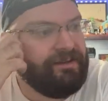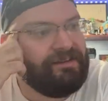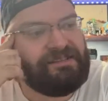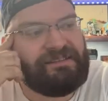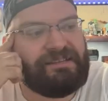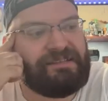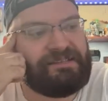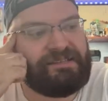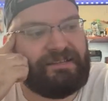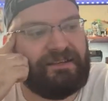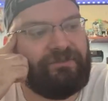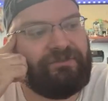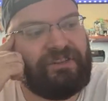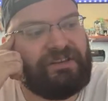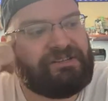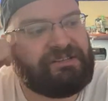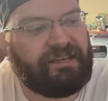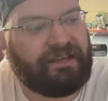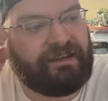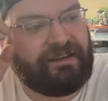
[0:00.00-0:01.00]
to see if
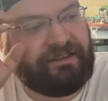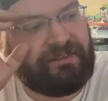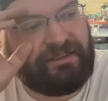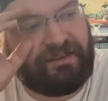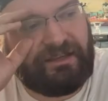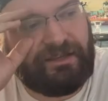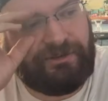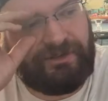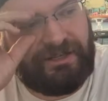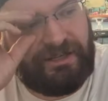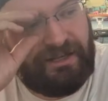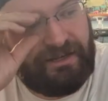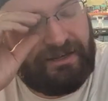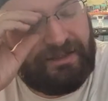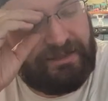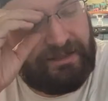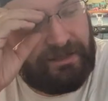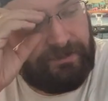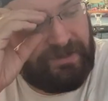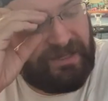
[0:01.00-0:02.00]
there's anything going on
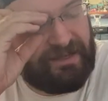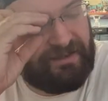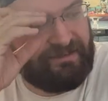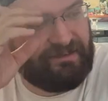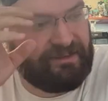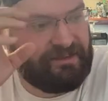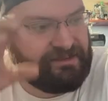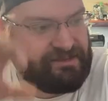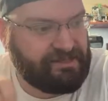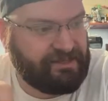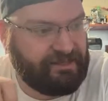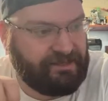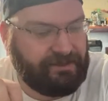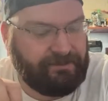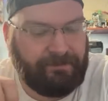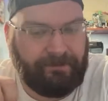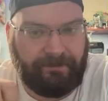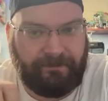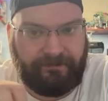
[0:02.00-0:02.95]
in there, because there's a